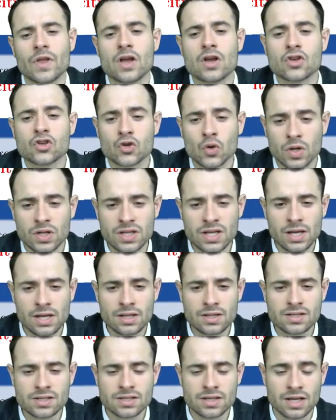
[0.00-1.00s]
So it
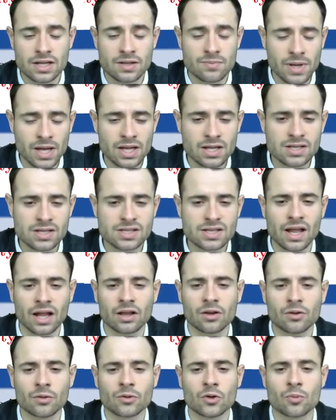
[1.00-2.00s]
means
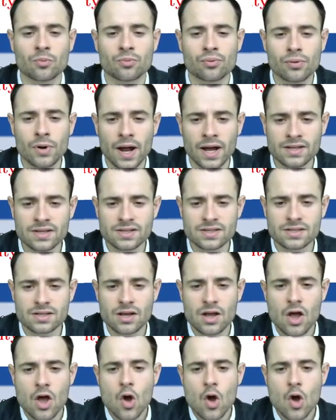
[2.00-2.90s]
that the price